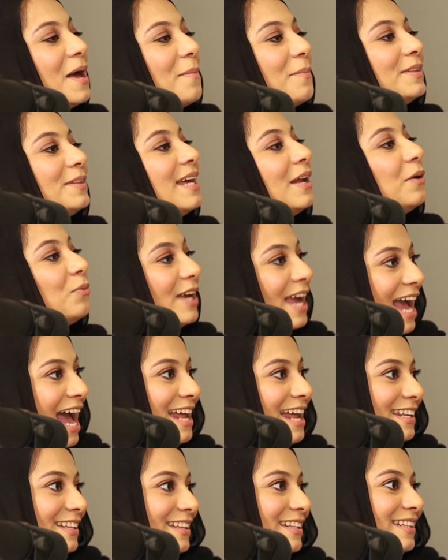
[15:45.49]
but then we
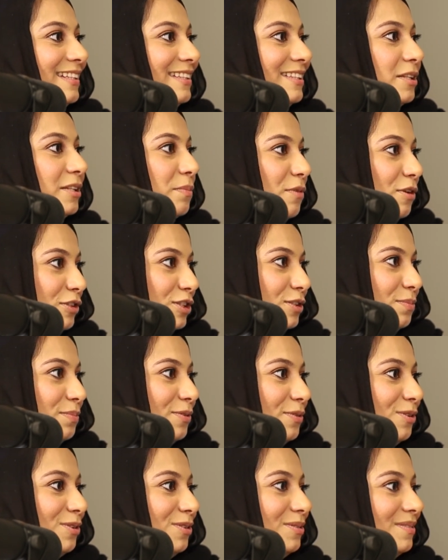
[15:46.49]
added the
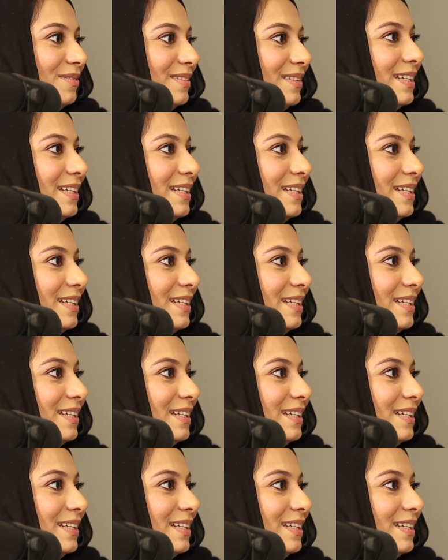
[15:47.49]
multiple.